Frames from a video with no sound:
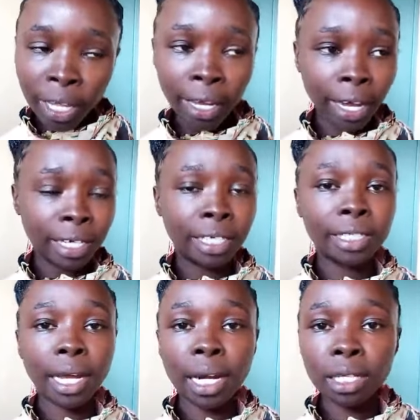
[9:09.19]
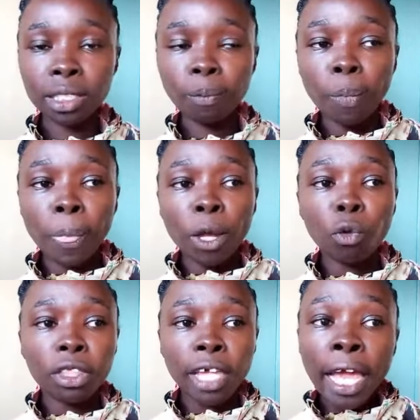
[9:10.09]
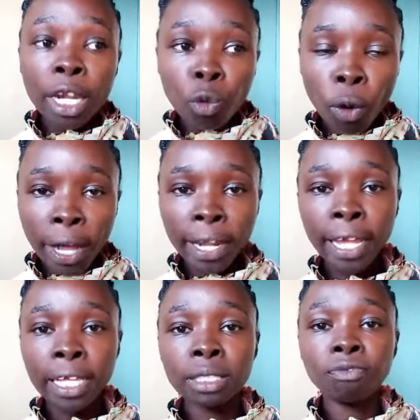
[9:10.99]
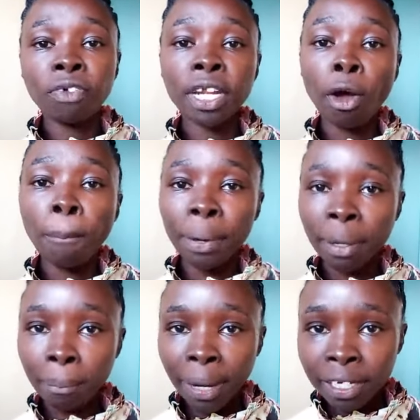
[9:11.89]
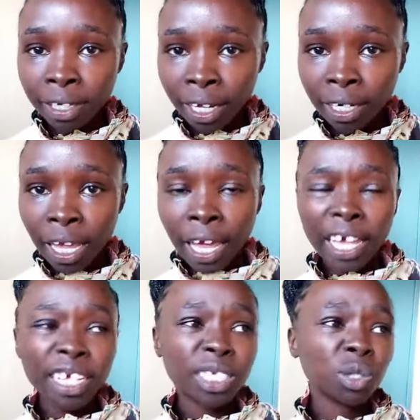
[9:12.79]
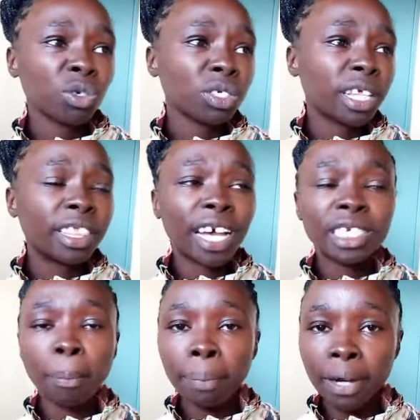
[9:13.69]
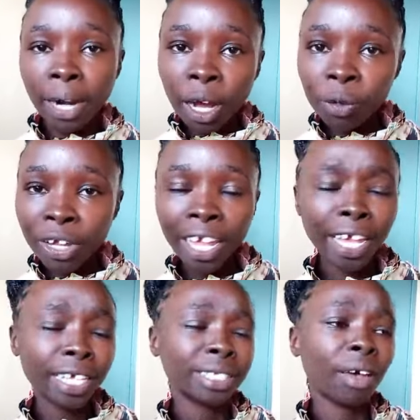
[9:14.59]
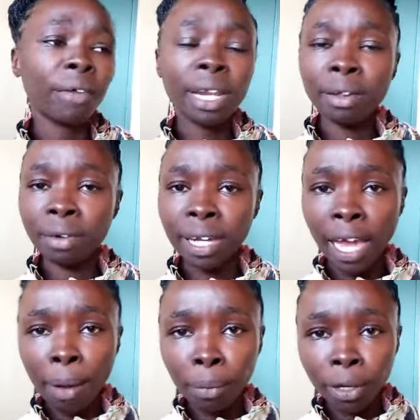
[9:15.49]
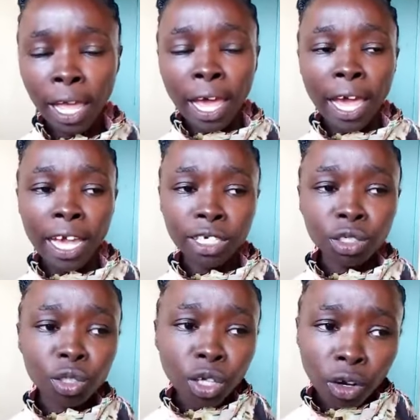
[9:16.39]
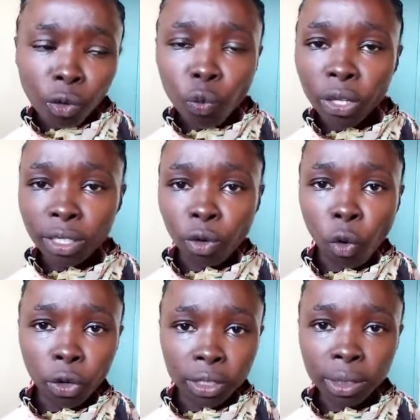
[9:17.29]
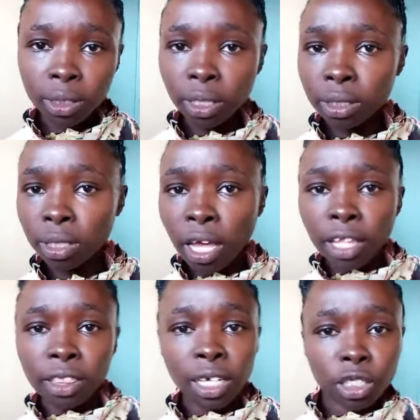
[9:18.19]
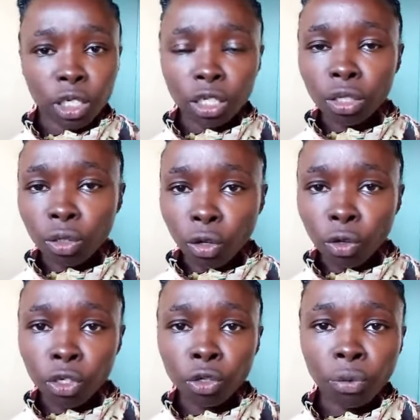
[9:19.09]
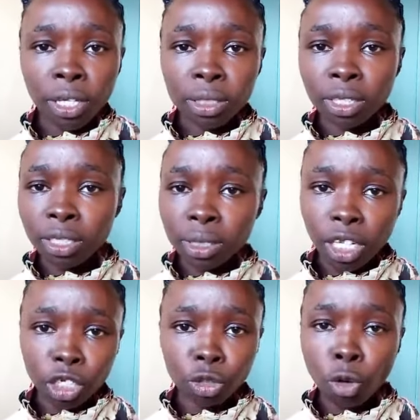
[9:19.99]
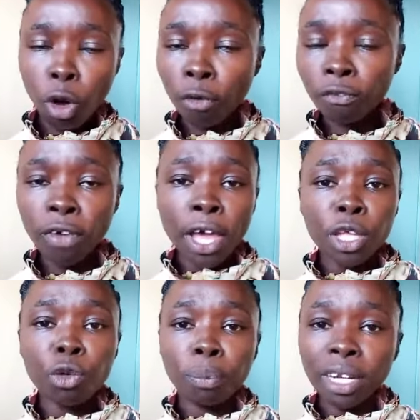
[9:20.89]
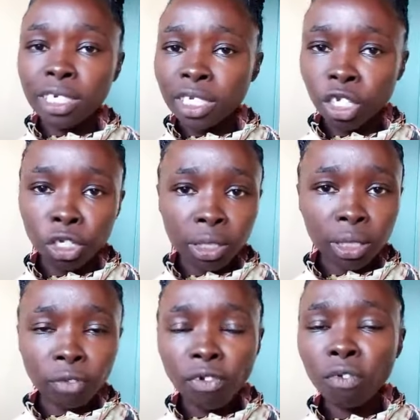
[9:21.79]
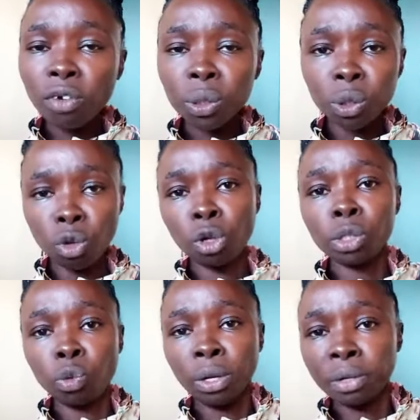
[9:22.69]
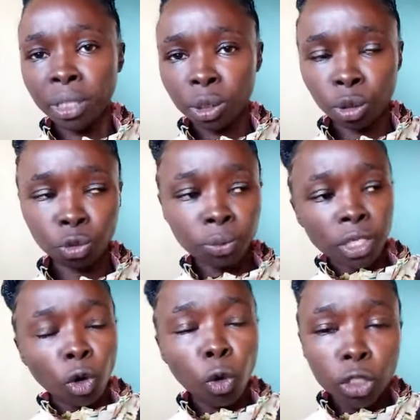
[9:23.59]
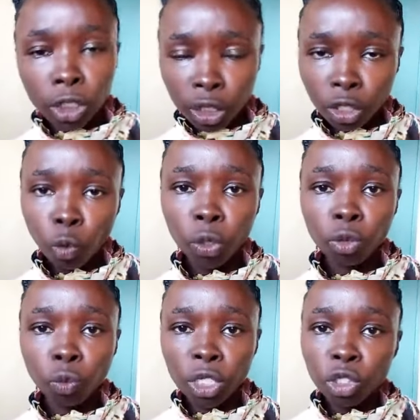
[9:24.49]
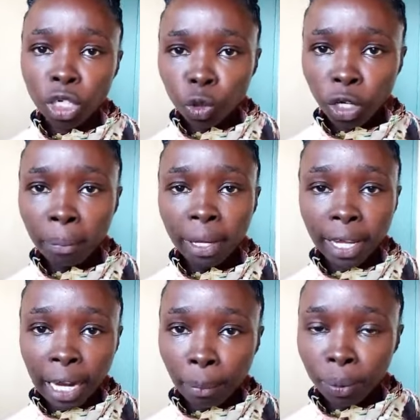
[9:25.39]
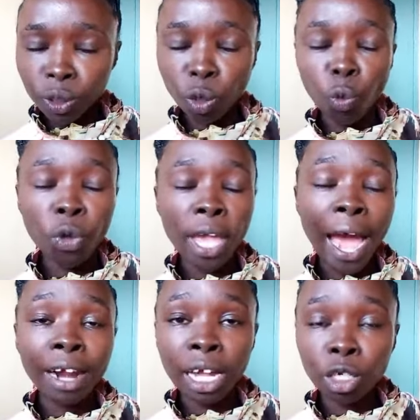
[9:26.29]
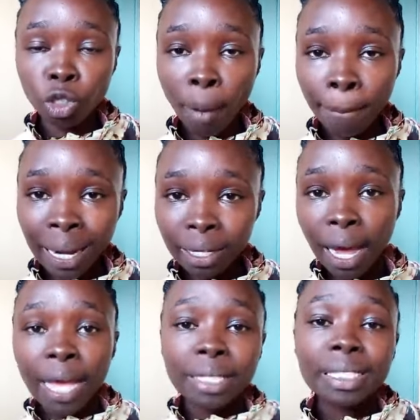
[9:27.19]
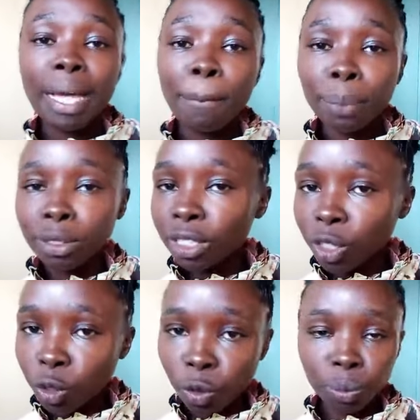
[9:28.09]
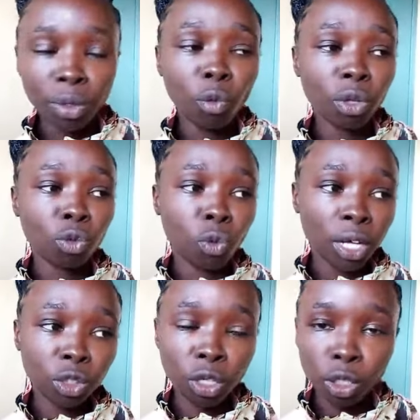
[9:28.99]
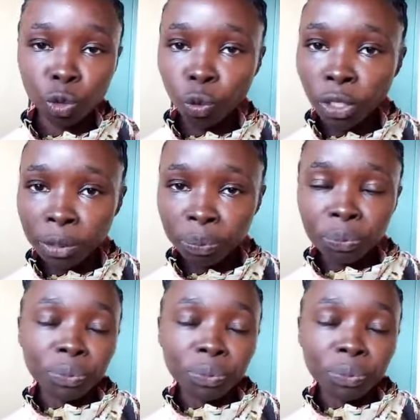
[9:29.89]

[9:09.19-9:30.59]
He can interact with anyone. He is very open-minded. He is not that proud. He is really, really humble. And you know, when God sees that, you know, you raise this issue of humility in yourself, of course God will raise you. Continue with what you're doing, Michele Ponte. We are at your back, supporting you with what you're doing.